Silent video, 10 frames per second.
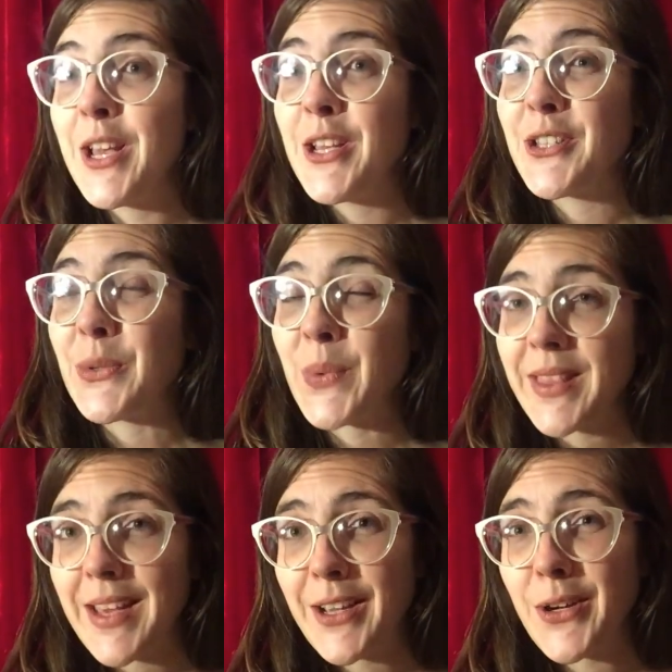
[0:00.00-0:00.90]
So with
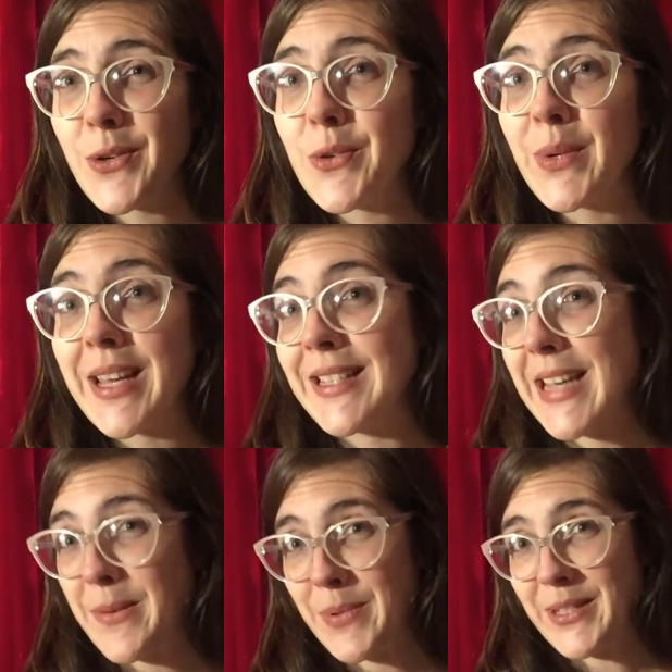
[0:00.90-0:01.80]
that code, you will get
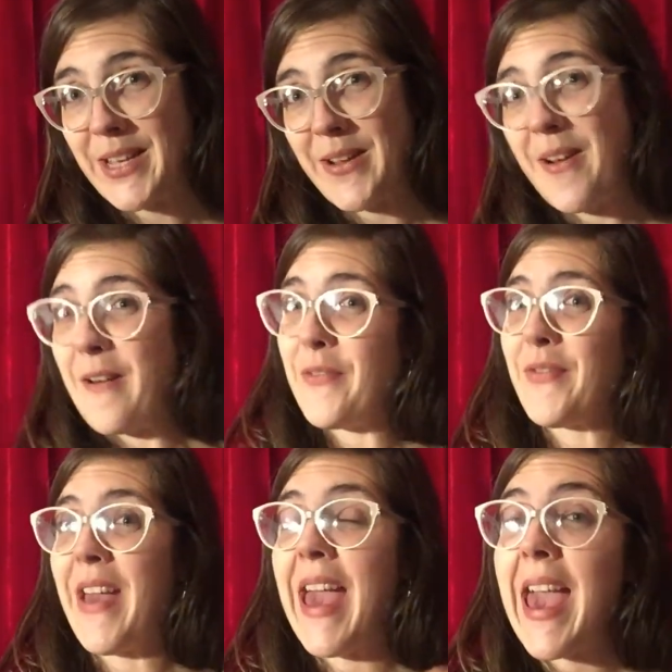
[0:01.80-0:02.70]
10% off.
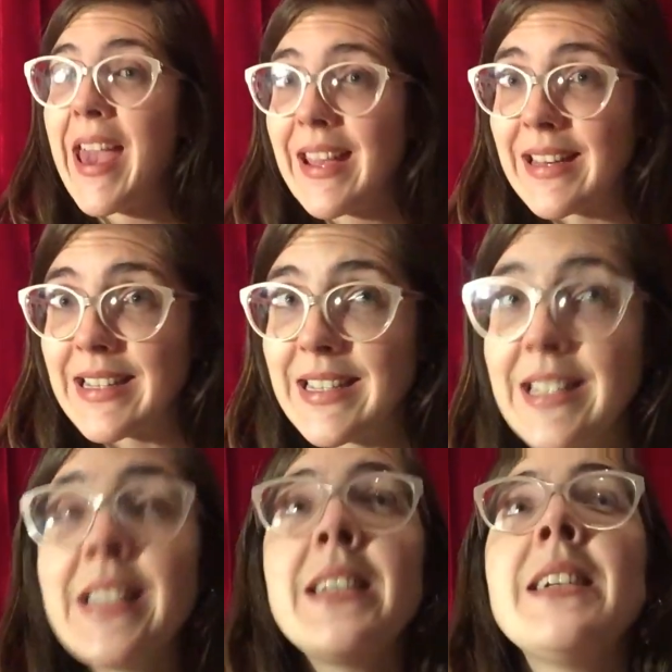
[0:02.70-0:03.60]

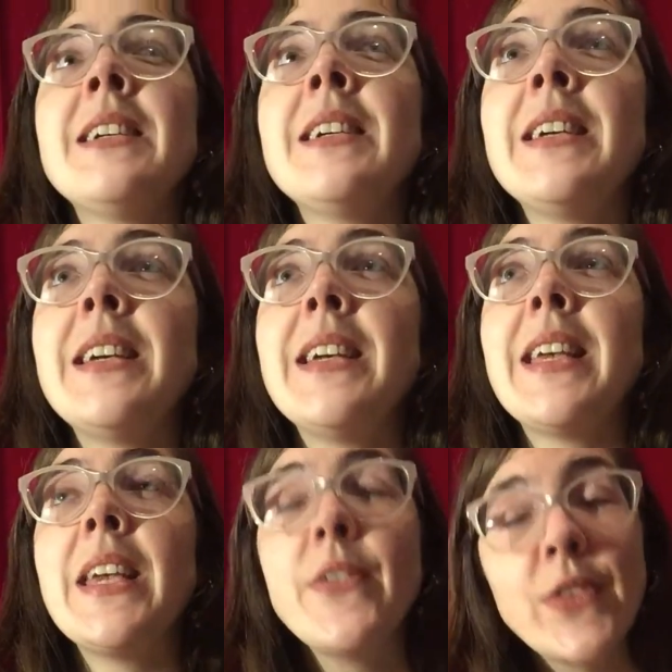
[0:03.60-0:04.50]
And
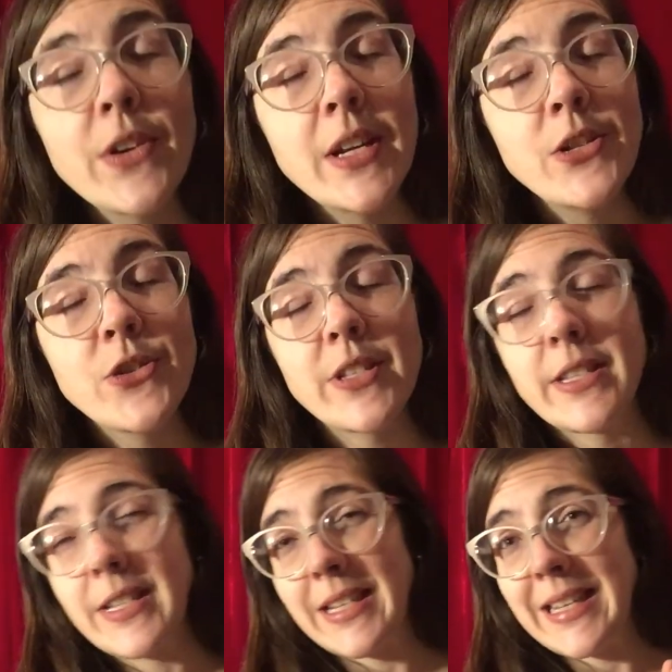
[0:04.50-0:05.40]
if you're
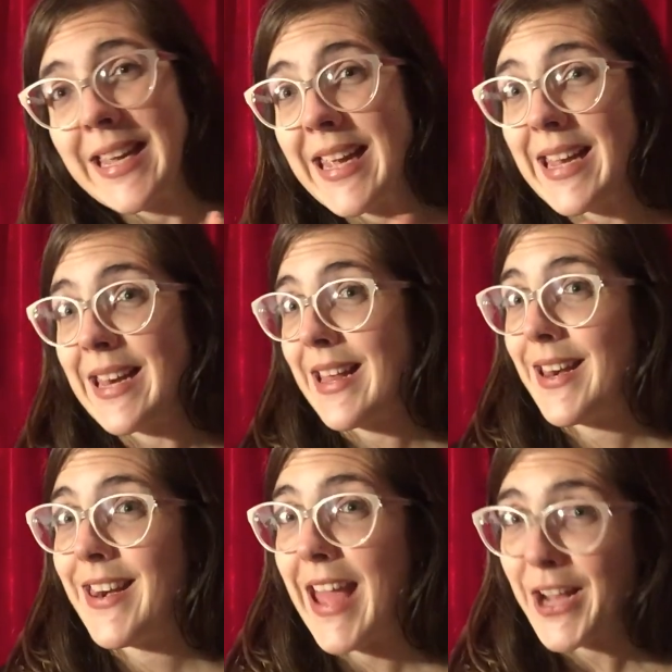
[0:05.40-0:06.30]
interested in
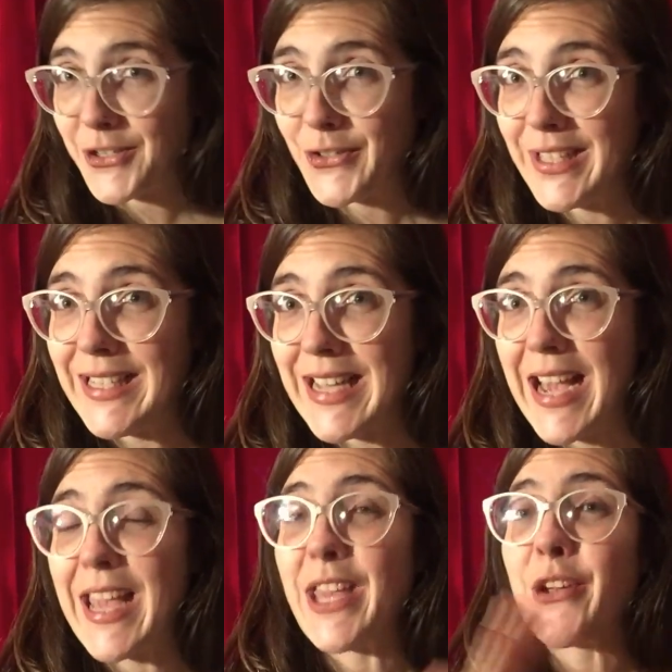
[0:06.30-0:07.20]
naturally
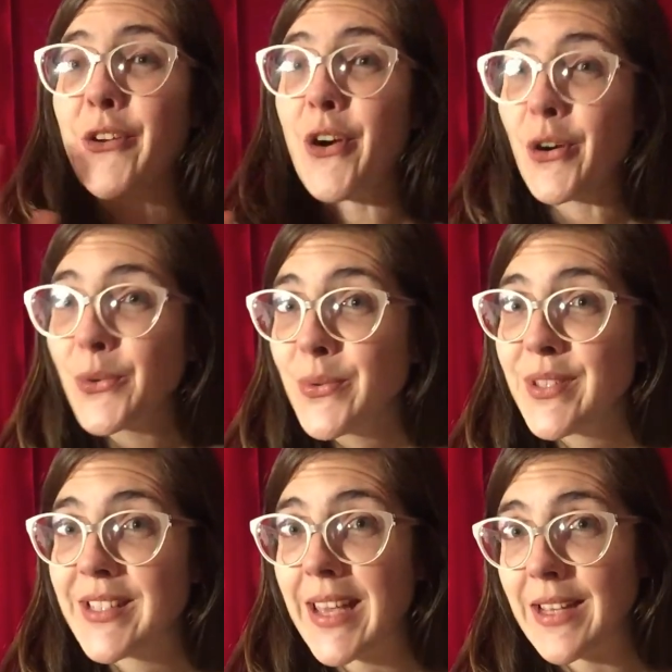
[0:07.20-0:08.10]
dyeing your own
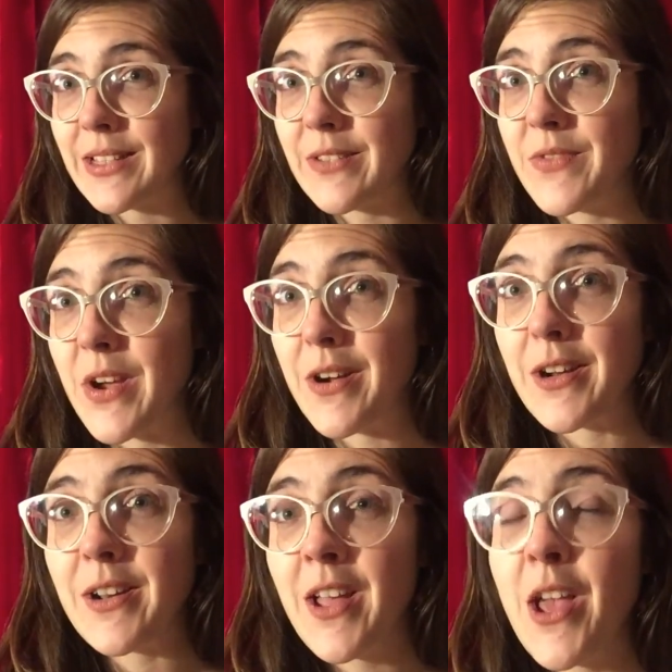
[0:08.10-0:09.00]
skeins of
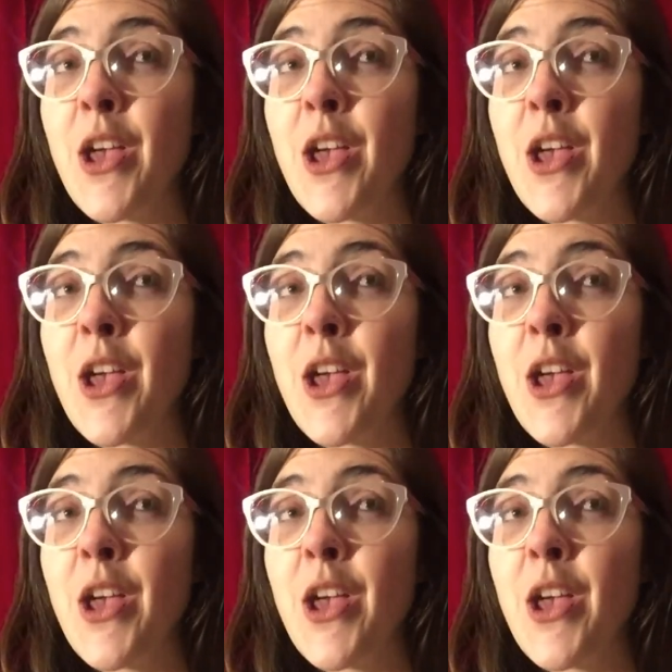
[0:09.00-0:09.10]
yarn,